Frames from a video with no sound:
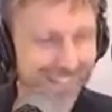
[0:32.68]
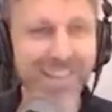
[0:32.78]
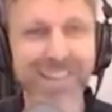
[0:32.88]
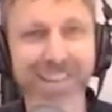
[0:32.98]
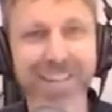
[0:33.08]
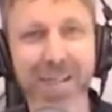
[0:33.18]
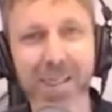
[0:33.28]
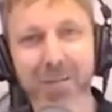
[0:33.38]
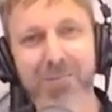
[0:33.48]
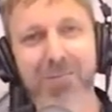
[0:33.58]

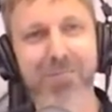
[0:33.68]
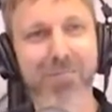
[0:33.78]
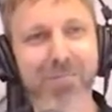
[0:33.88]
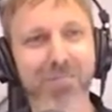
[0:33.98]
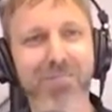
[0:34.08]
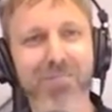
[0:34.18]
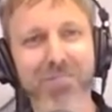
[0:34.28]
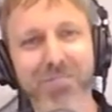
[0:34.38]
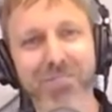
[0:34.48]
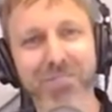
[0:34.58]

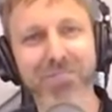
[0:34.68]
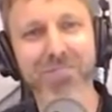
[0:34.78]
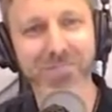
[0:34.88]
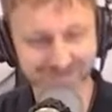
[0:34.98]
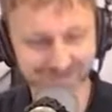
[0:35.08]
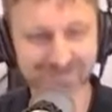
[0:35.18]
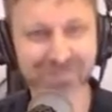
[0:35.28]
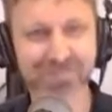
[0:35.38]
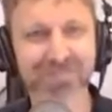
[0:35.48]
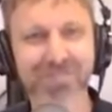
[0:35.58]

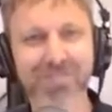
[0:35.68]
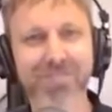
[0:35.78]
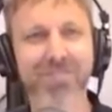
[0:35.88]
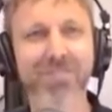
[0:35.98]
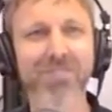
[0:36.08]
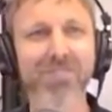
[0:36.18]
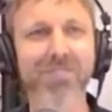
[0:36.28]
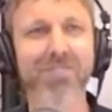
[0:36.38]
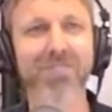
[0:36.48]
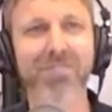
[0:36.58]

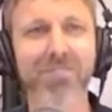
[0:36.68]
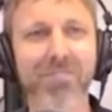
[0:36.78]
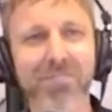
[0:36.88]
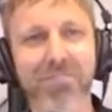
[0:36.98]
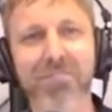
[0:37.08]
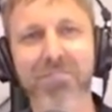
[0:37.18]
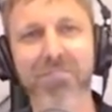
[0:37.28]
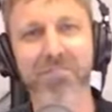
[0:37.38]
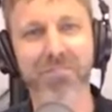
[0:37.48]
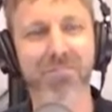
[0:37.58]

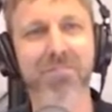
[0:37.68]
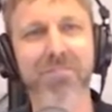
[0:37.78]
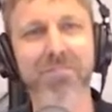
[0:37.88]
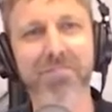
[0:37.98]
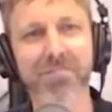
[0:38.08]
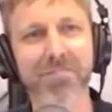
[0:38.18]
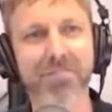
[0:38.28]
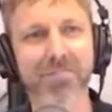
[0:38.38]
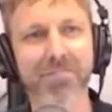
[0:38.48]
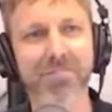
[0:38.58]

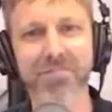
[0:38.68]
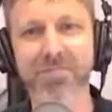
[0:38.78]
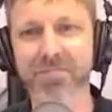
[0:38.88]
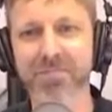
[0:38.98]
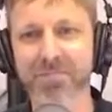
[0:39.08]
This person isn't speaking.